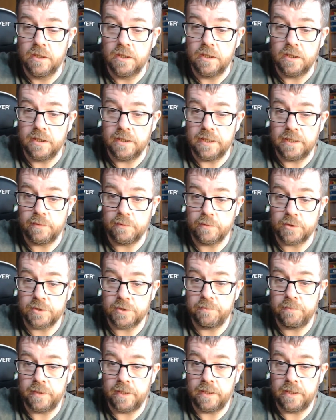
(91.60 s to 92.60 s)
that will
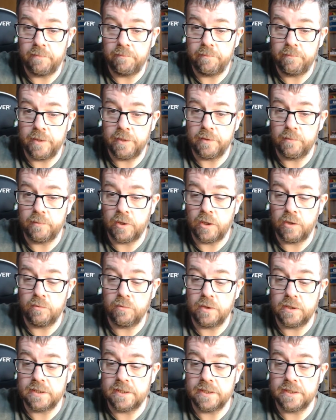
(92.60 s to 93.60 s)
spin, but it will only
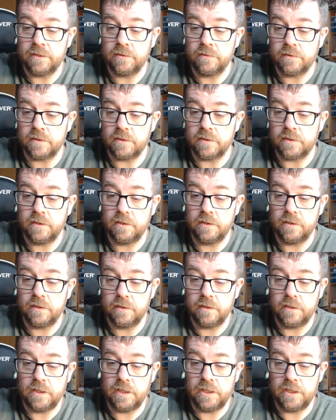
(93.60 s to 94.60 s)
tilt
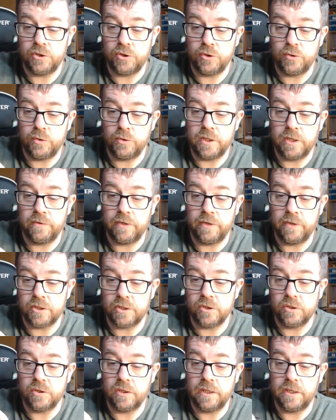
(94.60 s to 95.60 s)
in
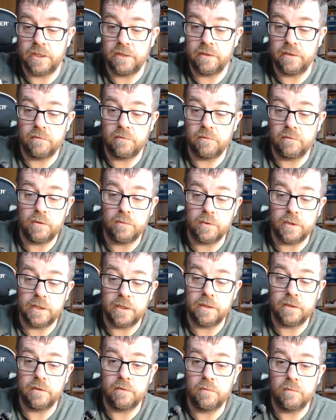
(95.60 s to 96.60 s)
in
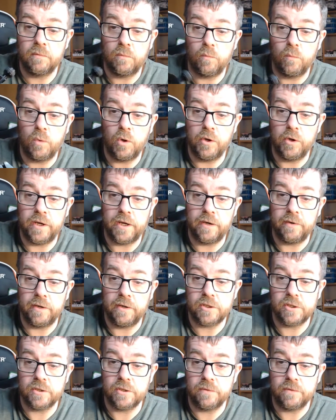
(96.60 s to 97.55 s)
one direction.